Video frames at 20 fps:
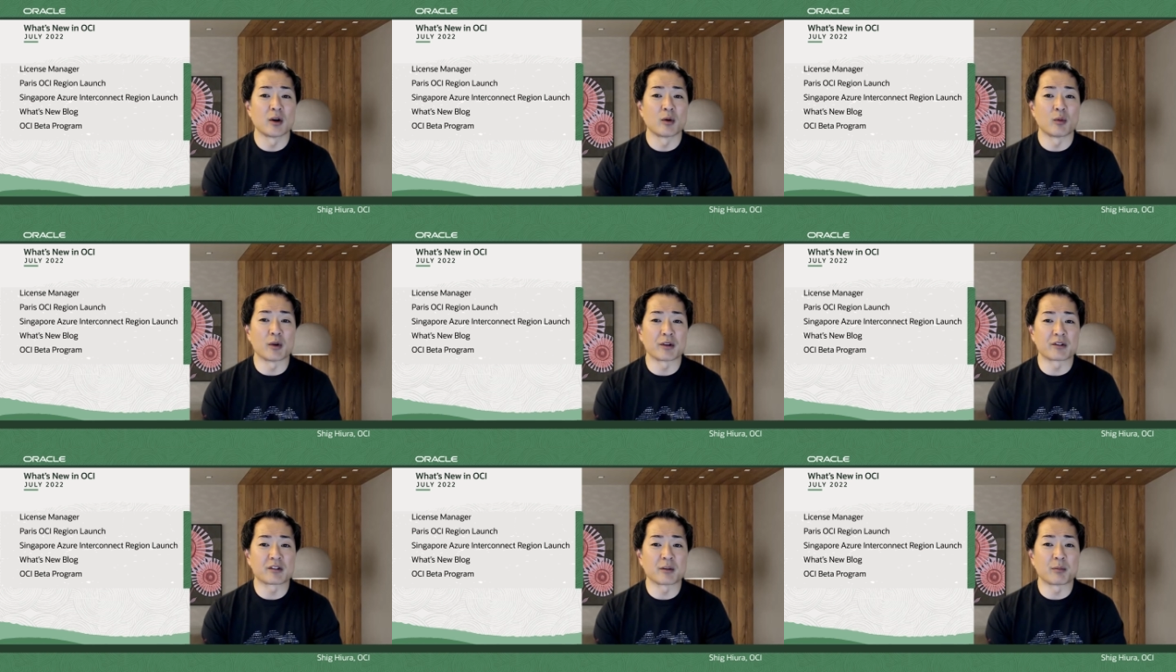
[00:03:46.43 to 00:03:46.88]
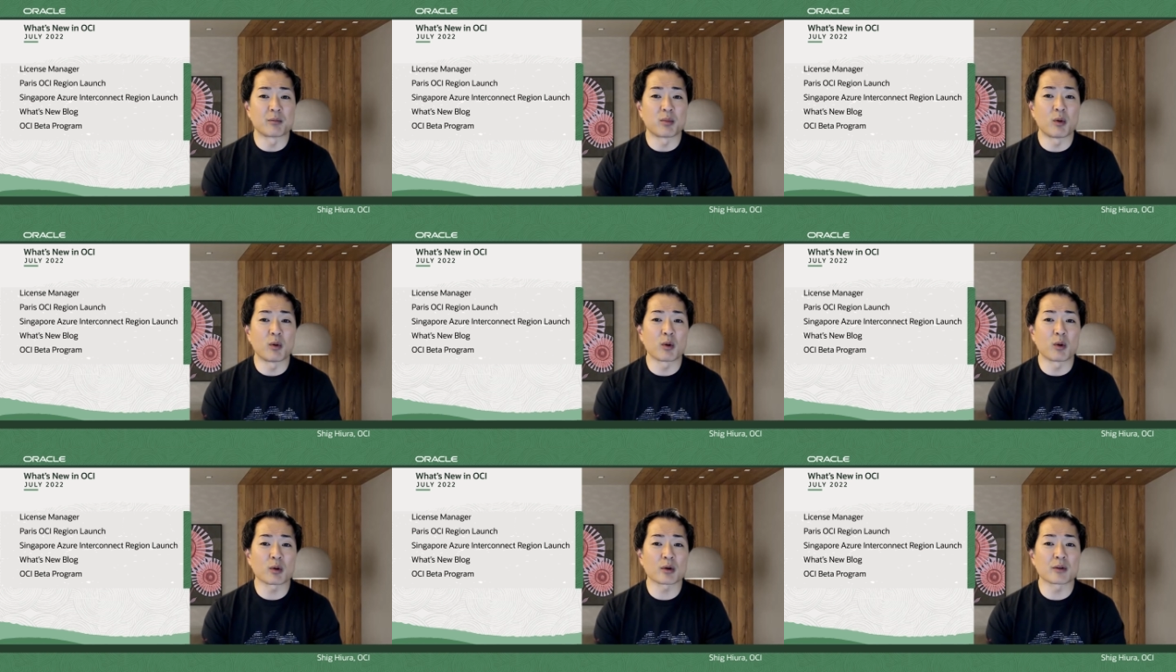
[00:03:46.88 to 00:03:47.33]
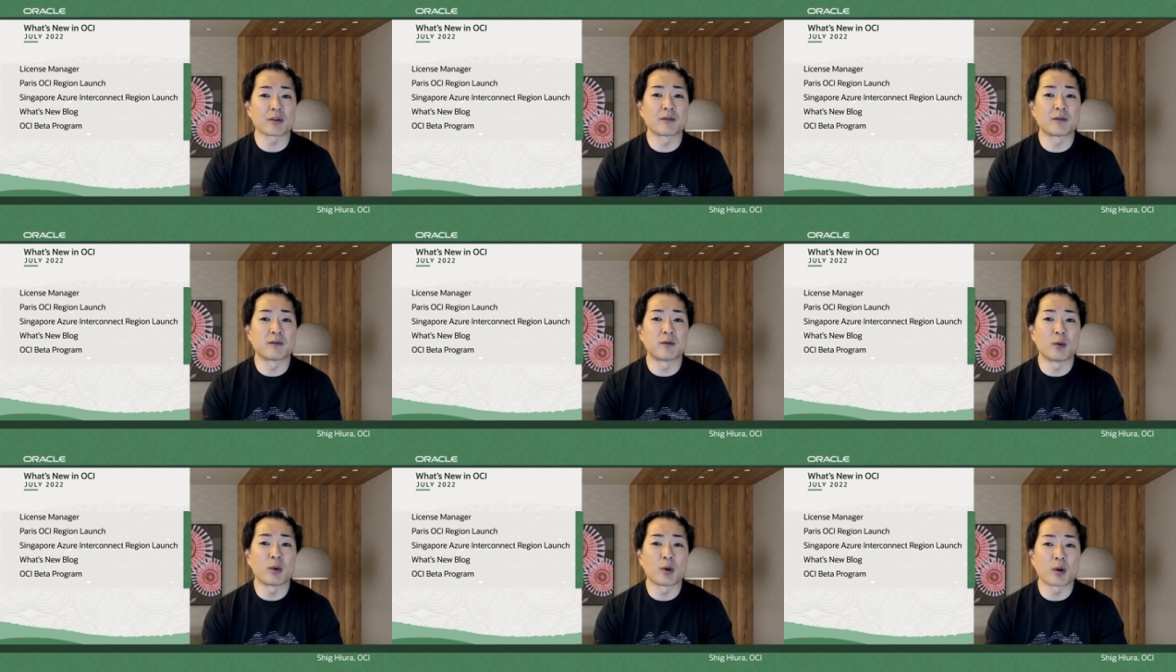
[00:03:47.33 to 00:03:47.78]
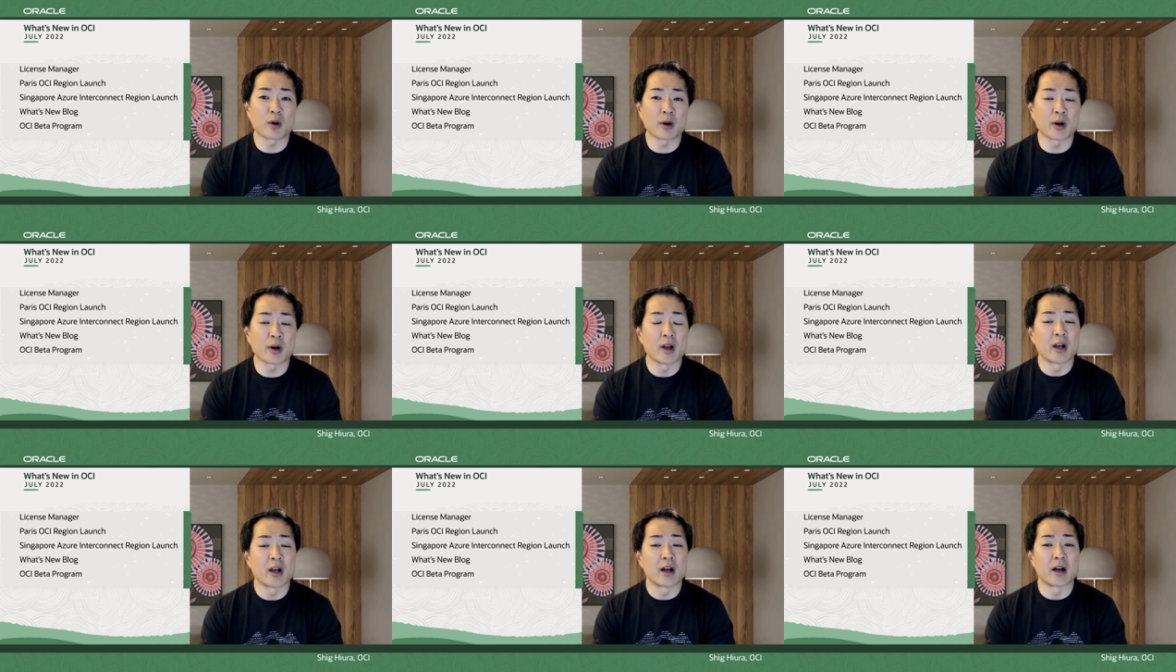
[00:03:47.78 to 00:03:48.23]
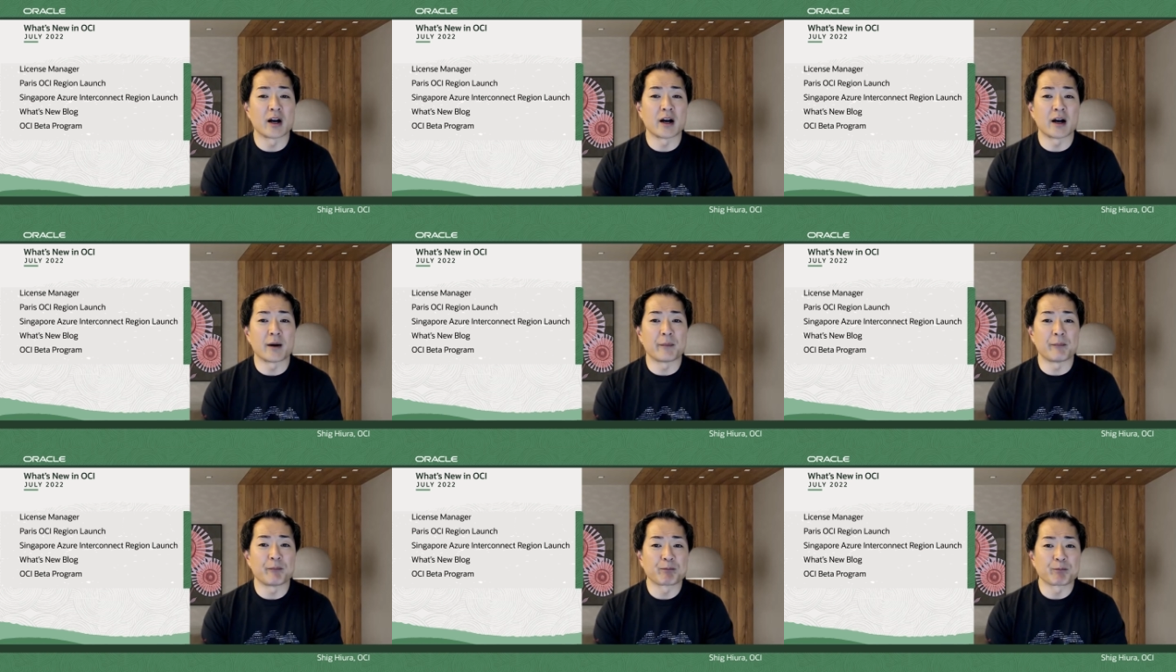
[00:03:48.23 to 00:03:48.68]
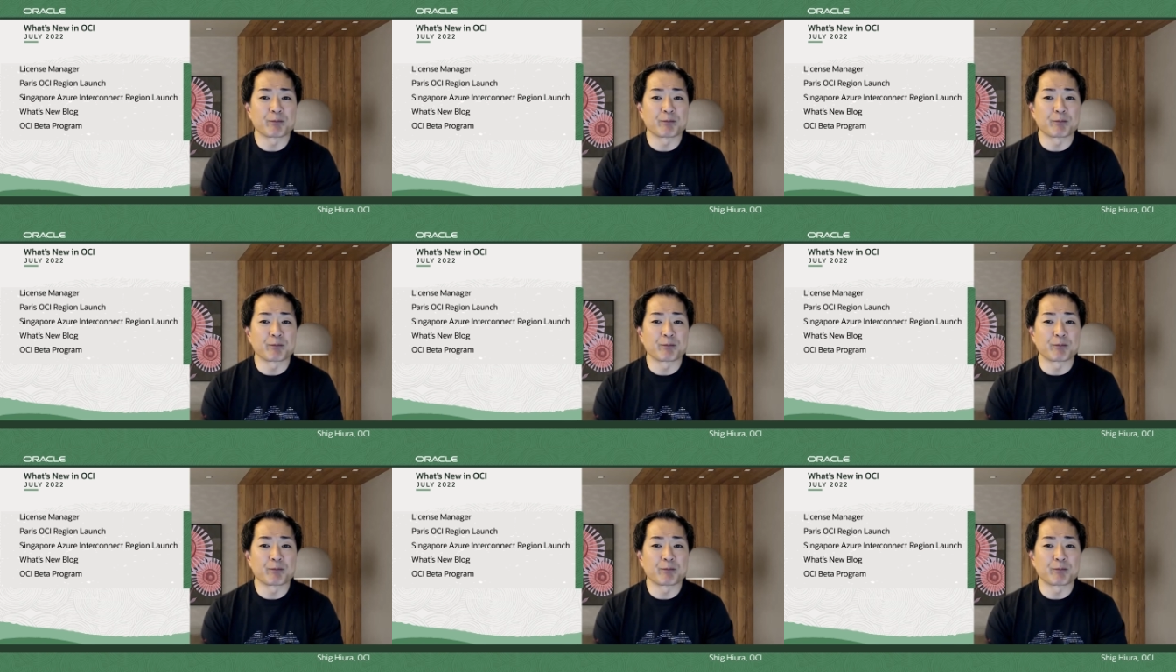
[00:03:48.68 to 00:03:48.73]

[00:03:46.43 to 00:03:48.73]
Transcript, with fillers: with support for uh,